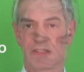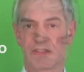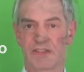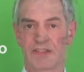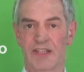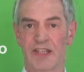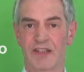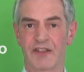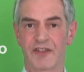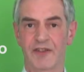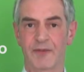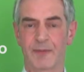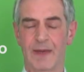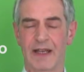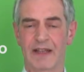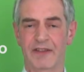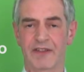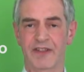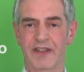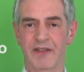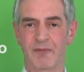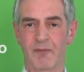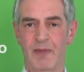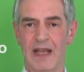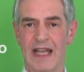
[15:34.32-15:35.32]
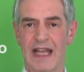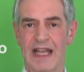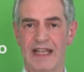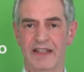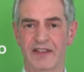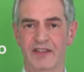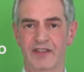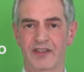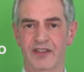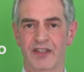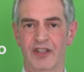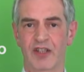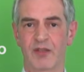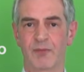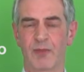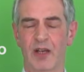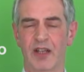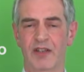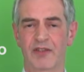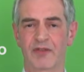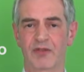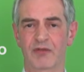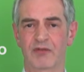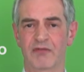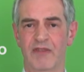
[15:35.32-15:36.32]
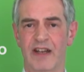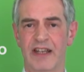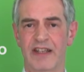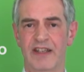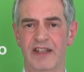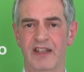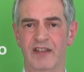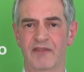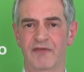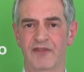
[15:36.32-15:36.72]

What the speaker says: Tell us about demand. You might already